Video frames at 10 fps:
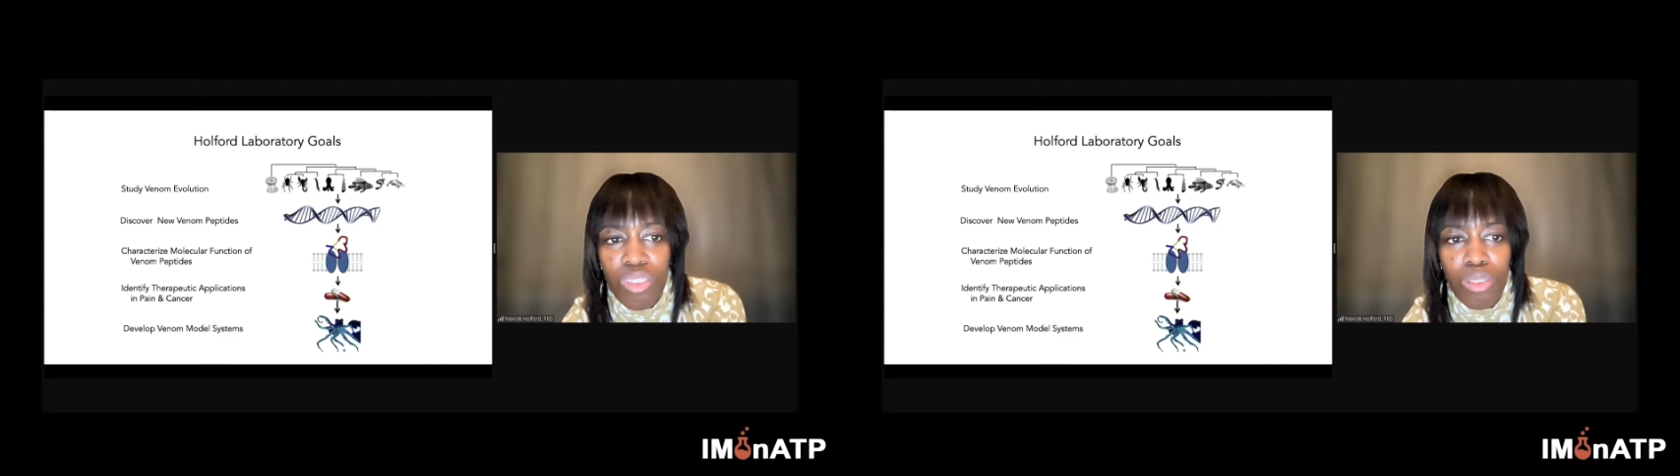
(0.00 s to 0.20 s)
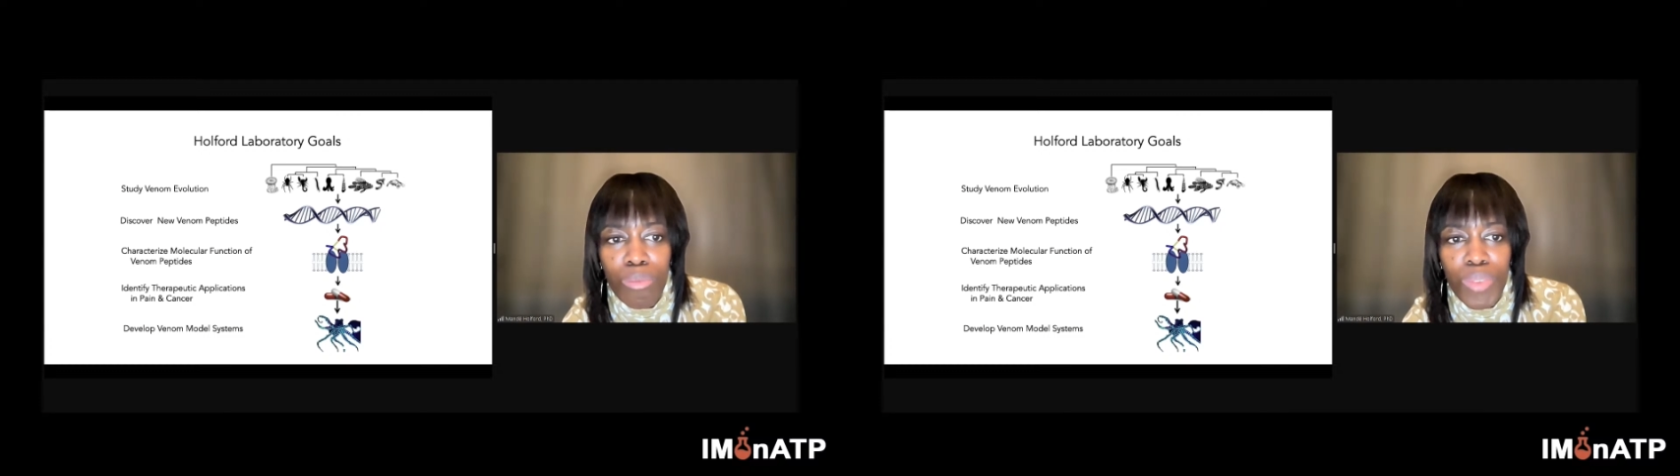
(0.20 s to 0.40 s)

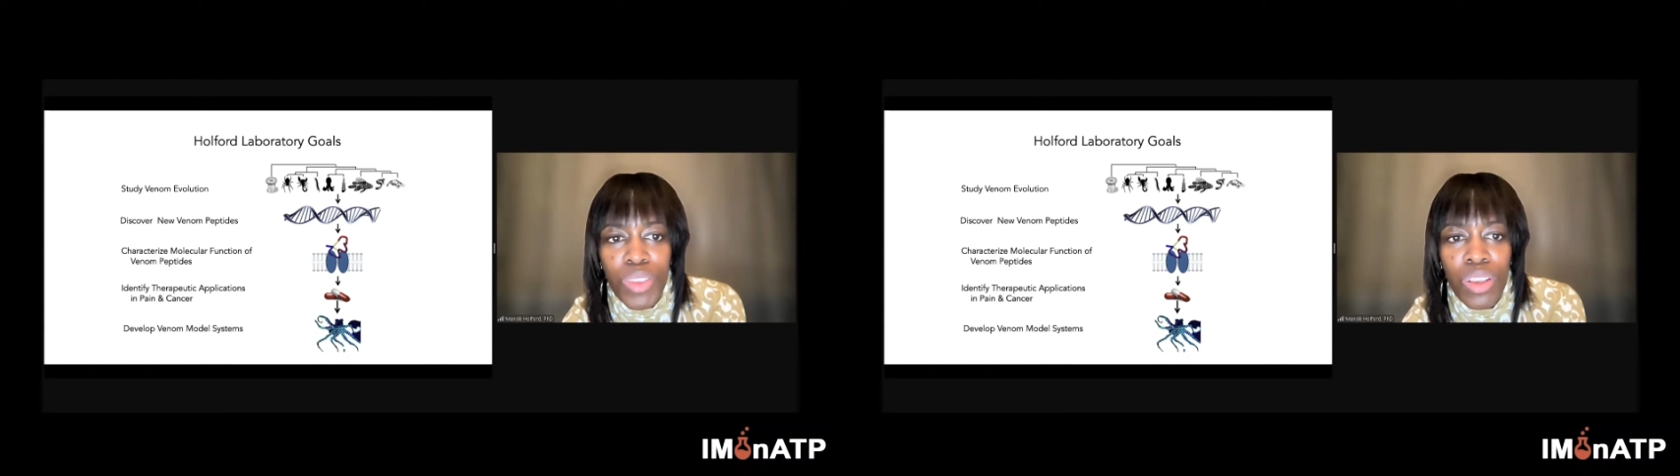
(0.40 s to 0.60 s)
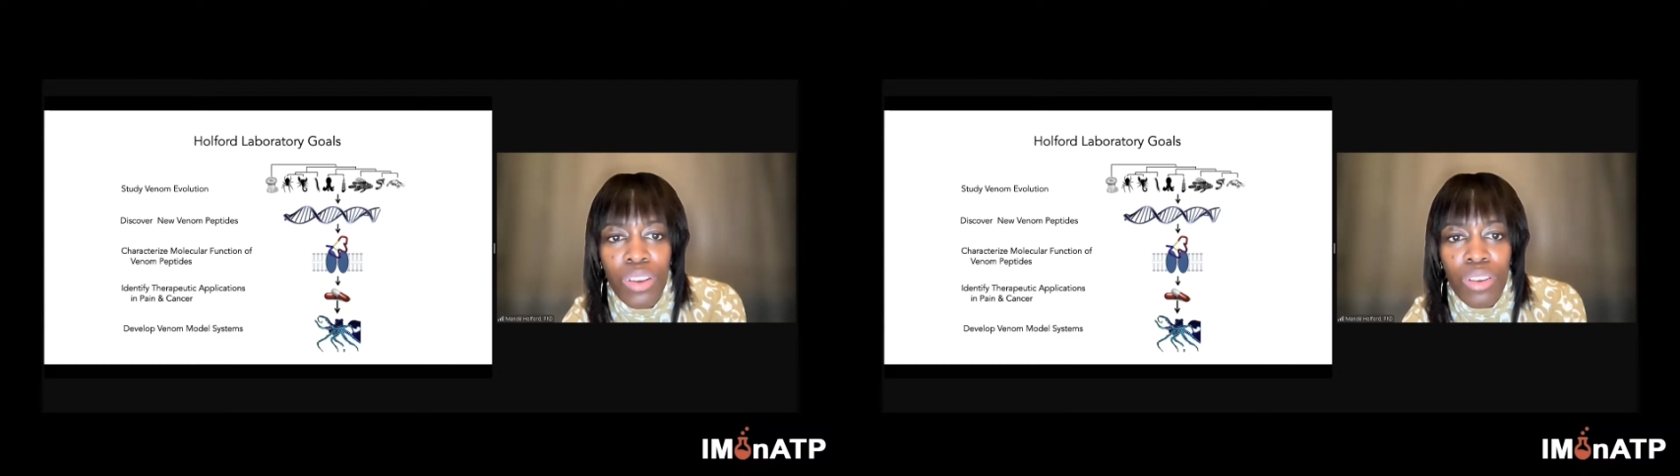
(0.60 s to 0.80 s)

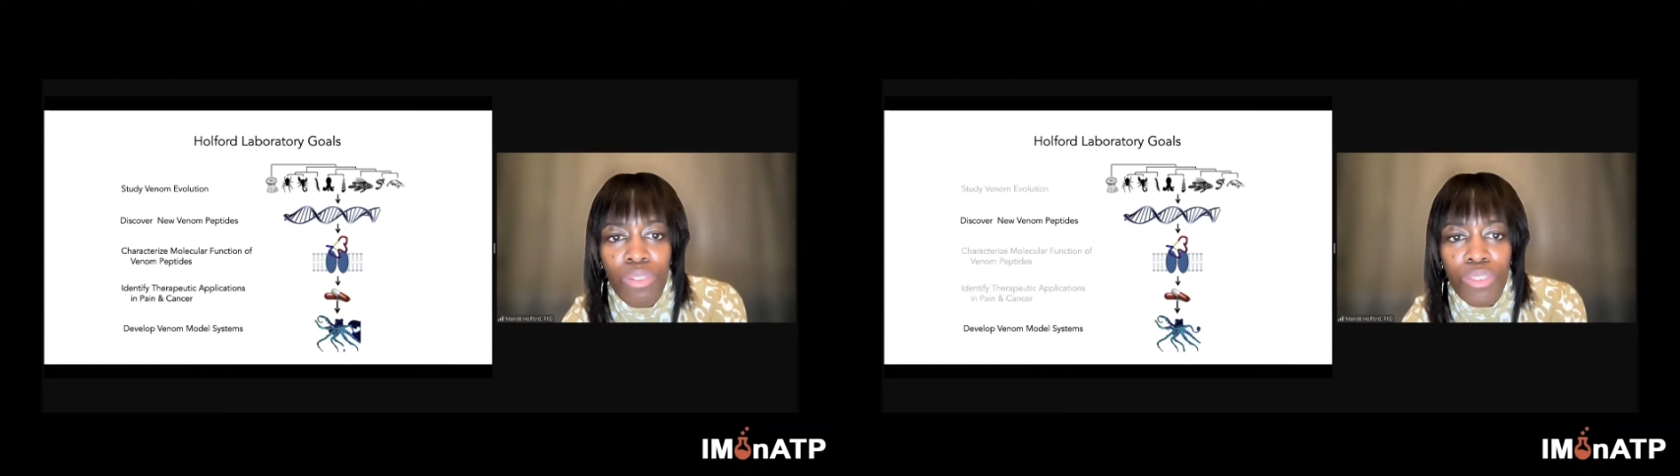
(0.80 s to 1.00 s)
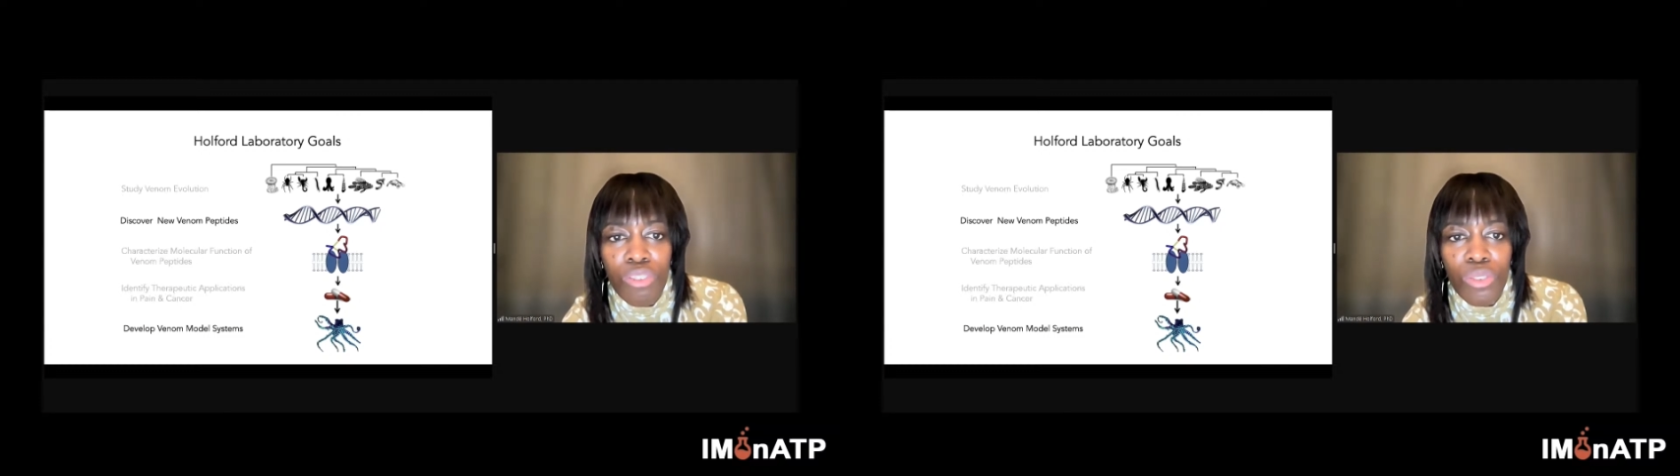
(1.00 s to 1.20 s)
systems
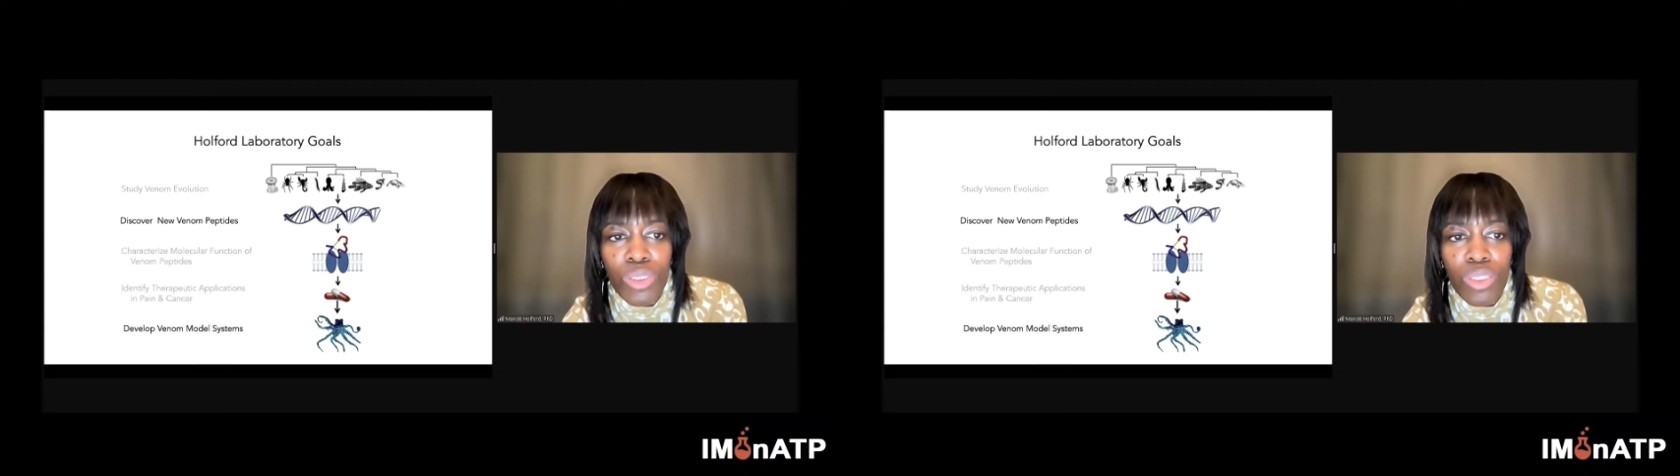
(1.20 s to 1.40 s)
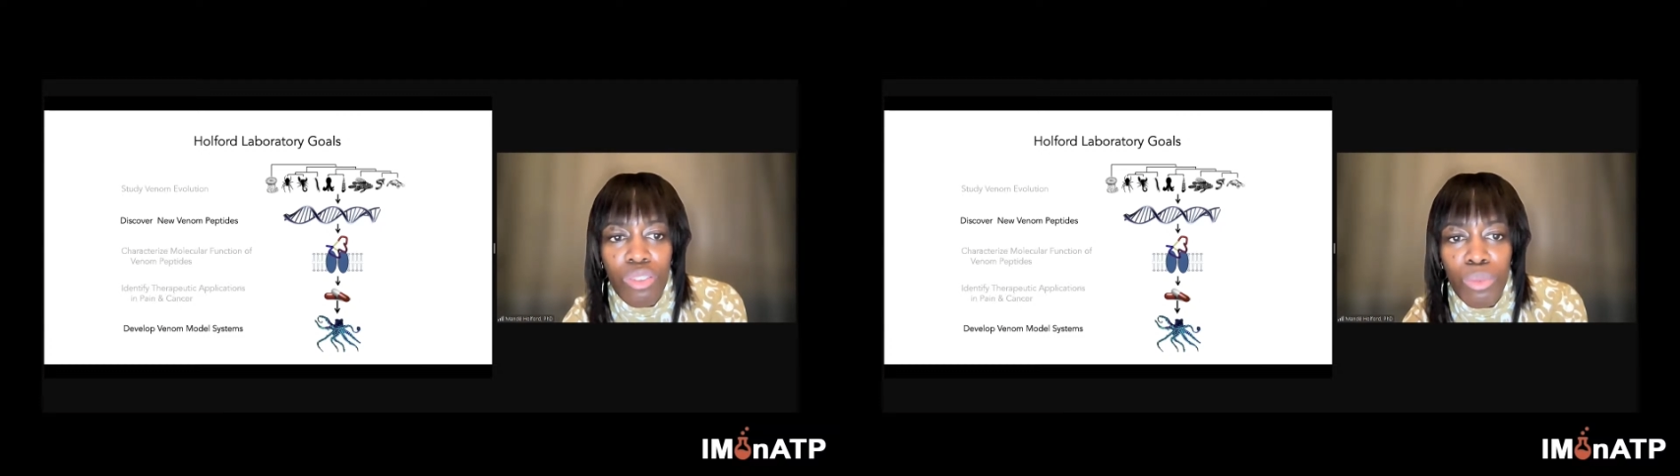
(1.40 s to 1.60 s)
for
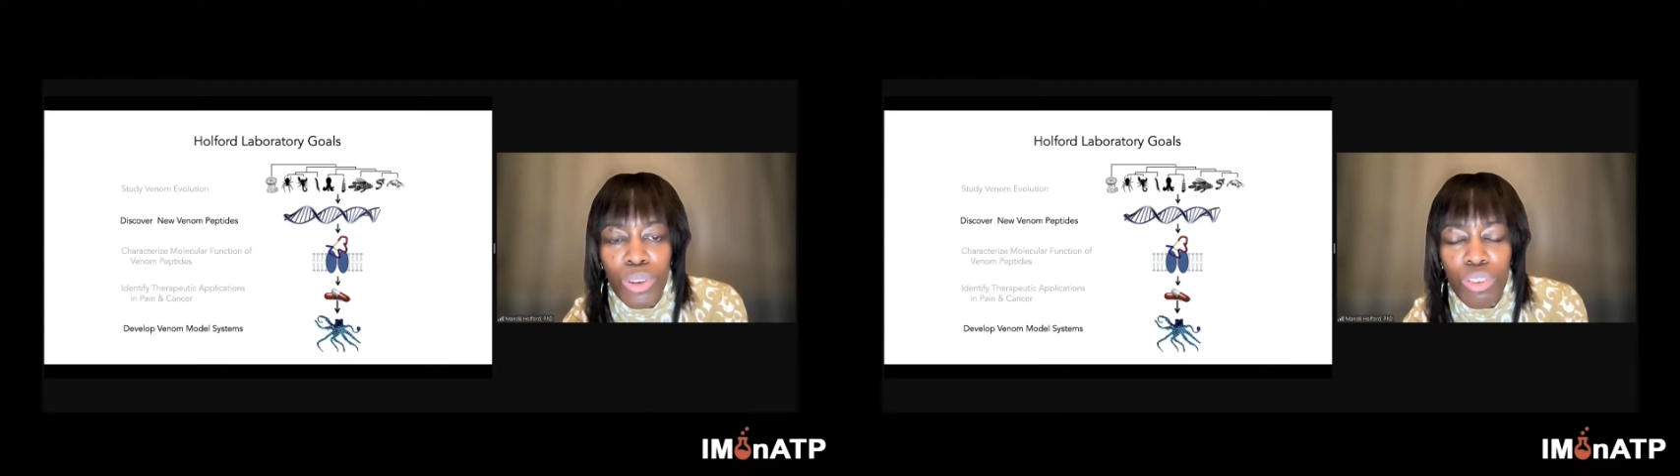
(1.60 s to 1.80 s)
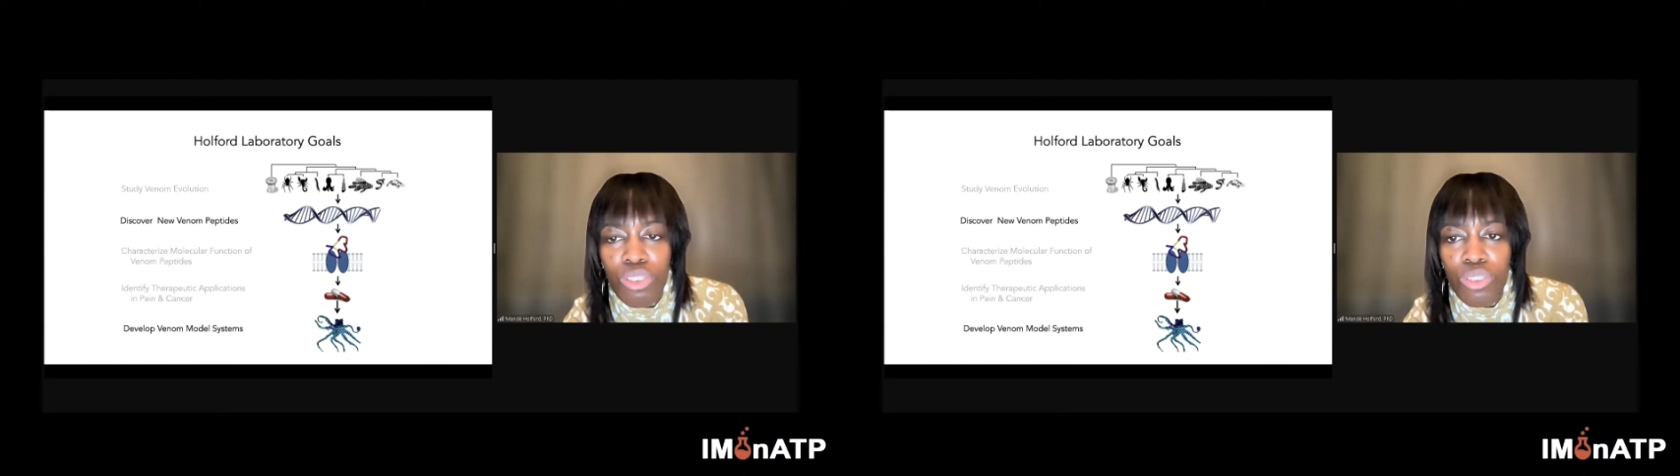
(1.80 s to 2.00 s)
doing this work.